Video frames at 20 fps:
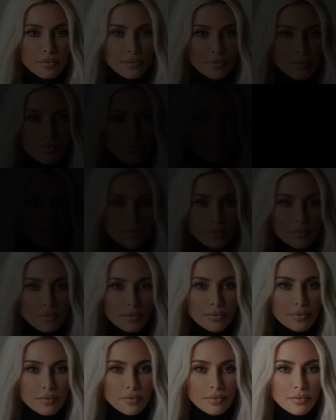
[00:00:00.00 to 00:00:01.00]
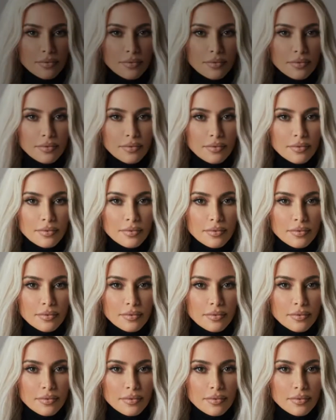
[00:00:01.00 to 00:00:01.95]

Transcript: [no speech]